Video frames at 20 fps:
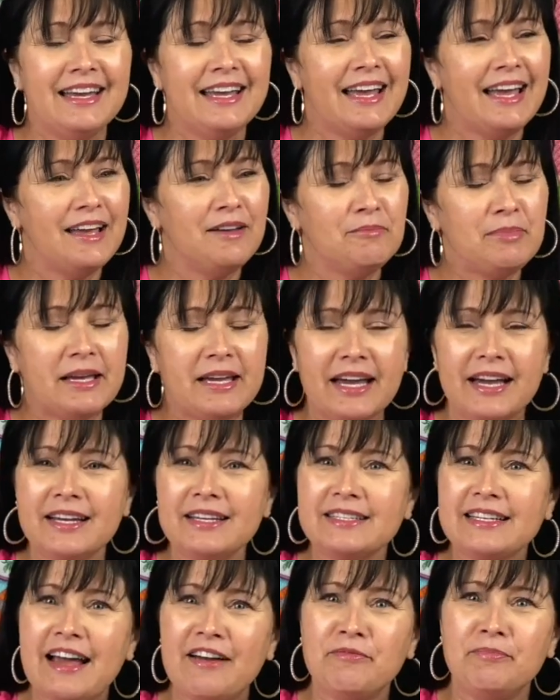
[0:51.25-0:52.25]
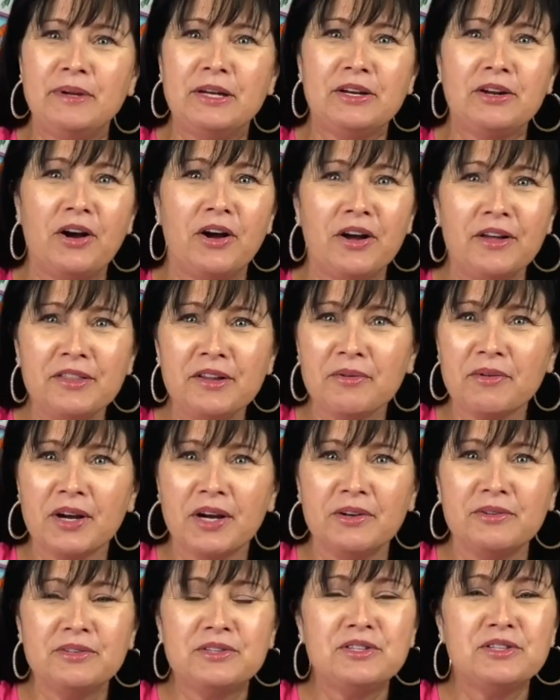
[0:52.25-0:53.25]
And because I've been on the
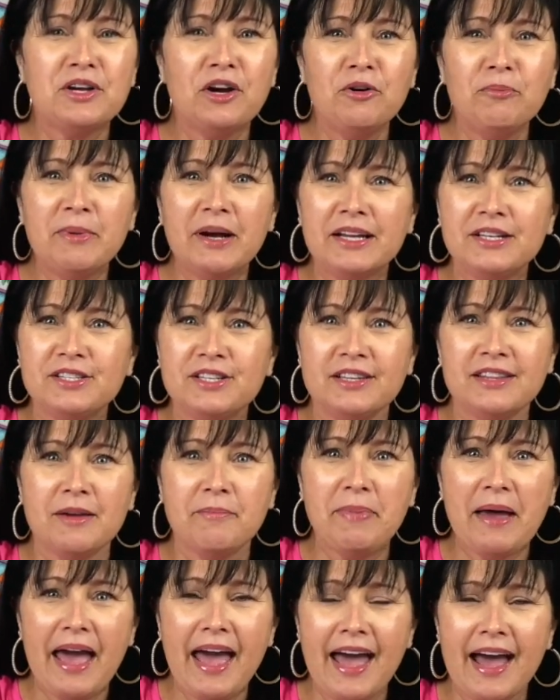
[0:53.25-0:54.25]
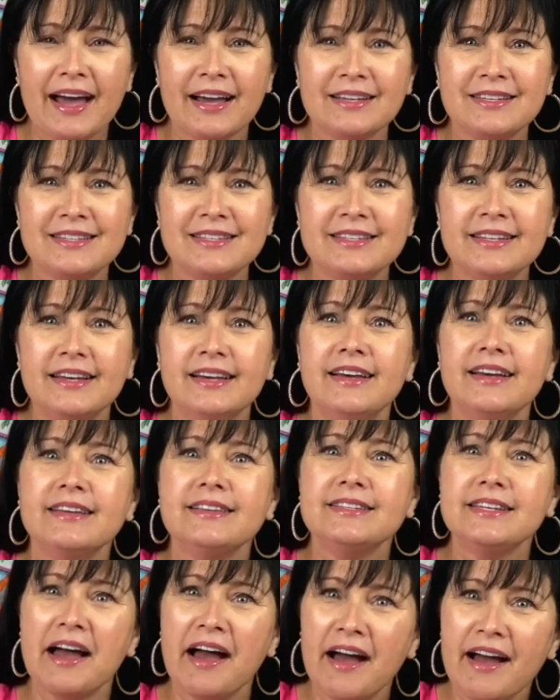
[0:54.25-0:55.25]
road so much in the past,
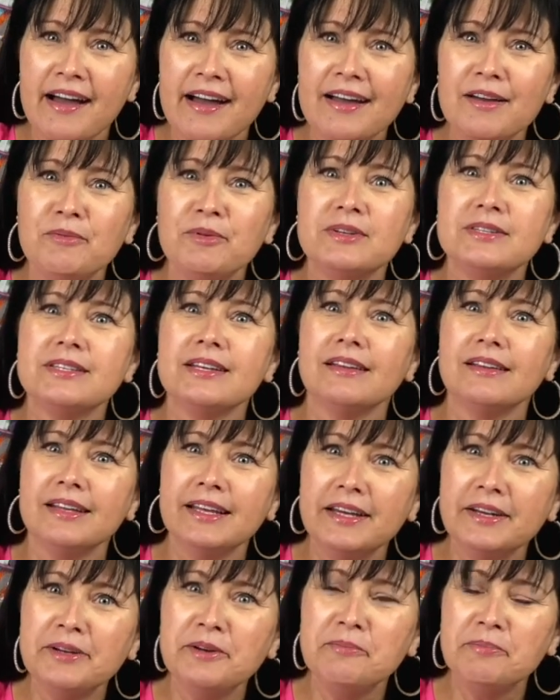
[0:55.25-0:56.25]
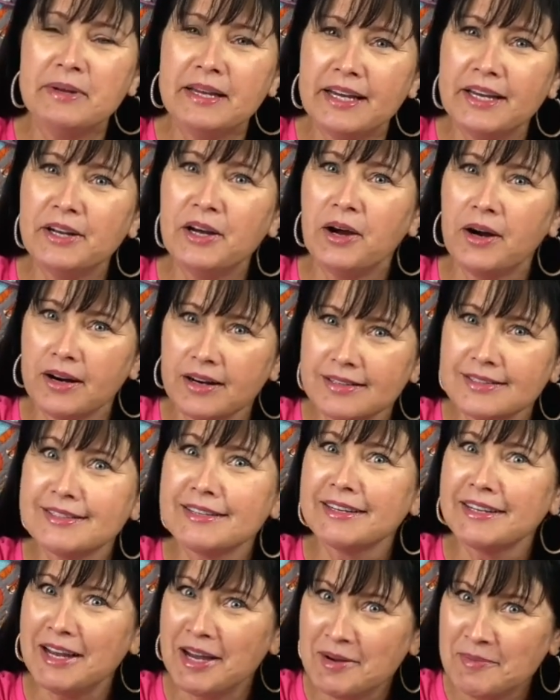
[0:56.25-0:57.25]
time was a little bit hard to
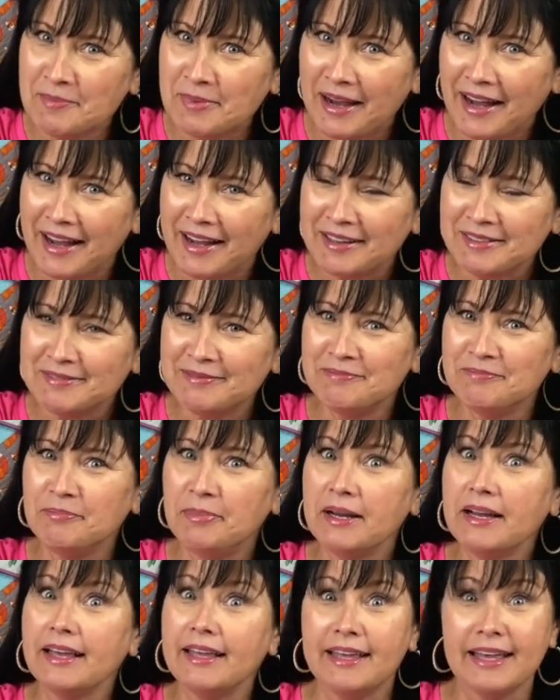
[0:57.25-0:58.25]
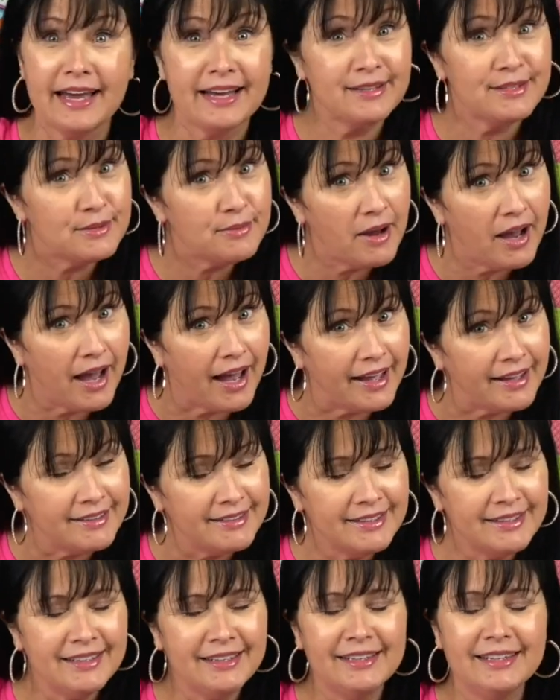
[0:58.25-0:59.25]
come by. But guess what?
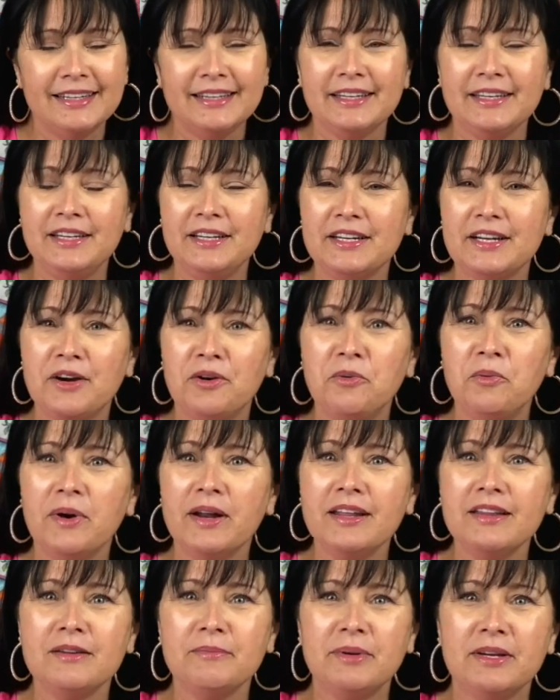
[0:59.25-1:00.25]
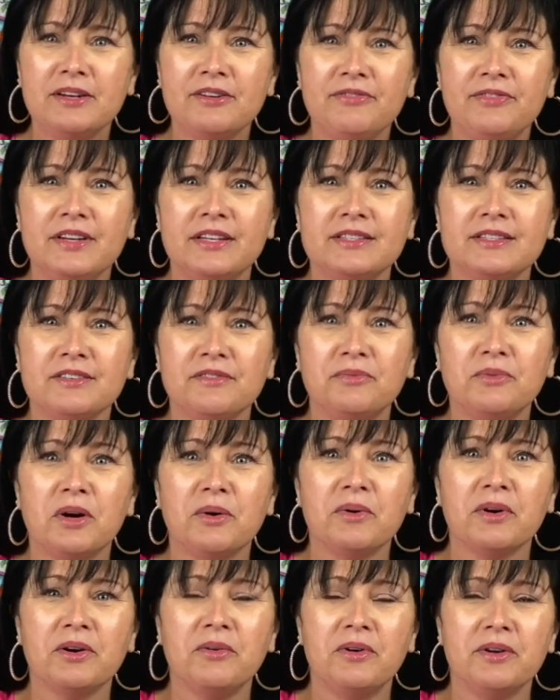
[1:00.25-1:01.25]
One of the benefits of what
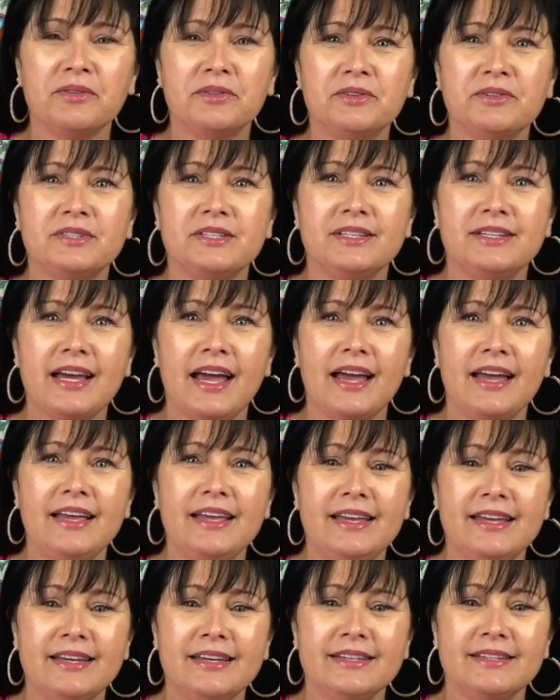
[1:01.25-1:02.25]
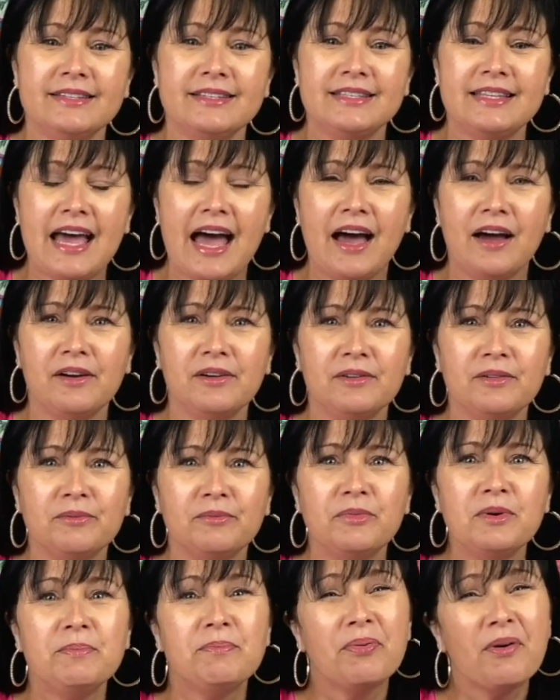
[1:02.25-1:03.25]
we're going through today is that
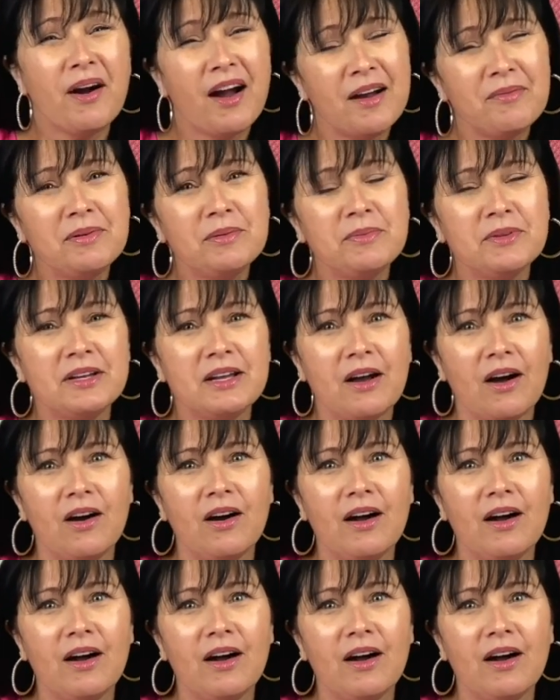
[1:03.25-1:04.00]
we probably all